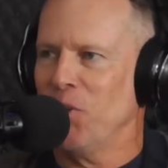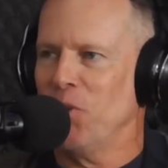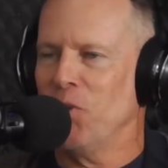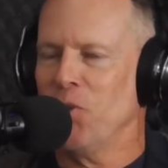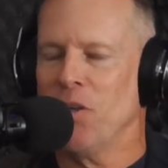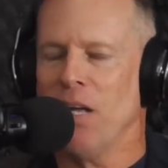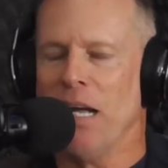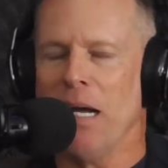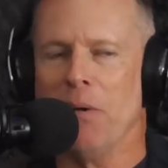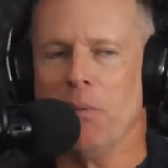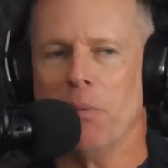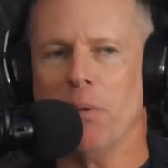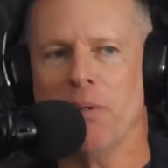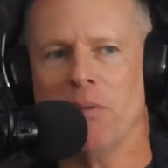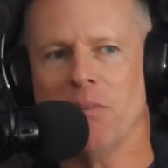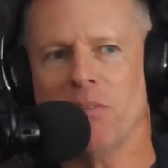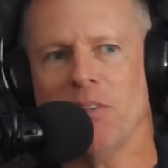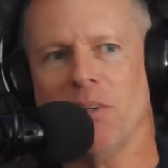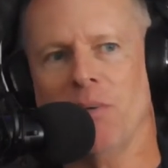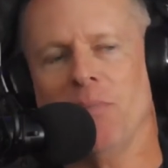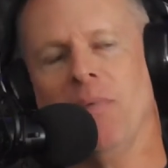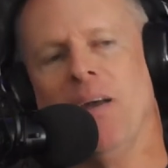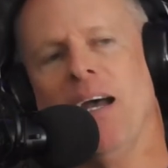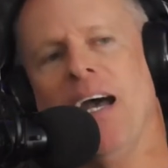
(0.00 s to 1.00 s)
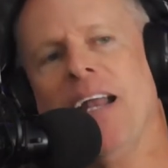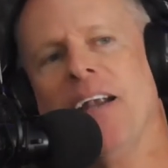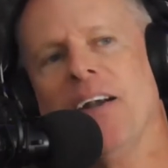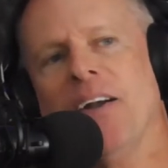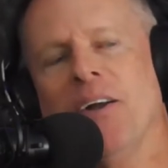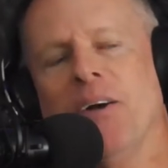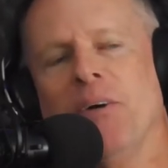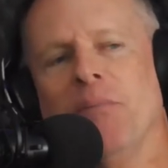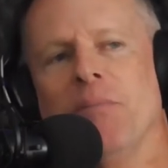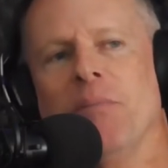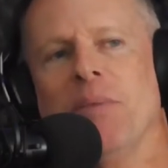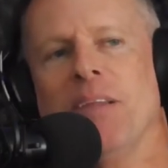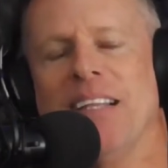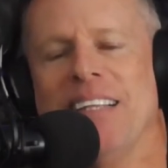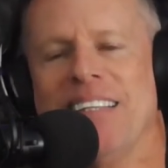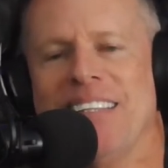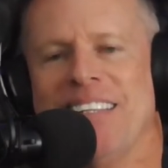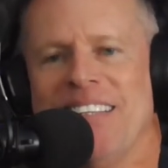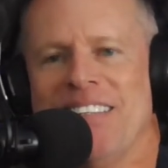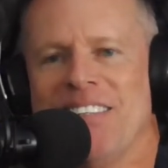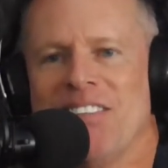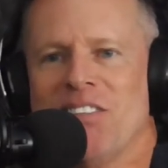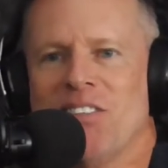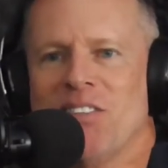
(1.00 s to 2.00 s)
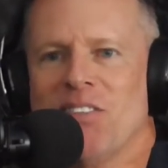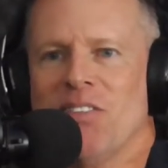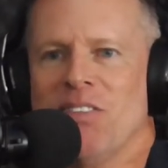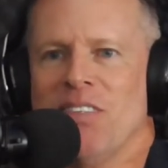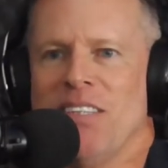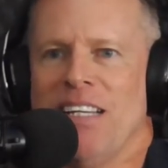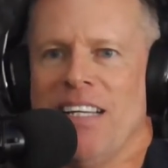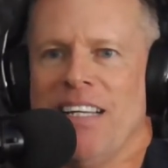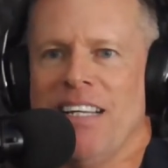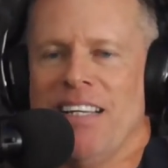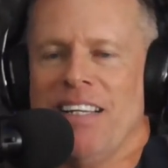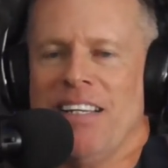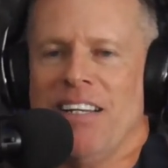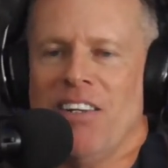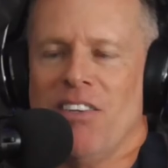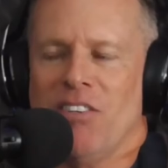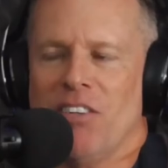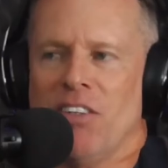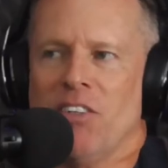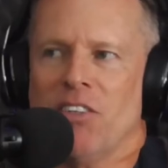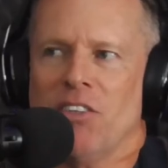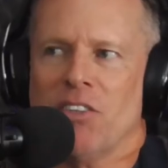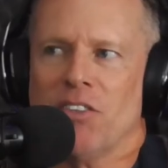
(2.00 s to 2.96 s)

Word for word: don't use that one. So I don't know. it's it is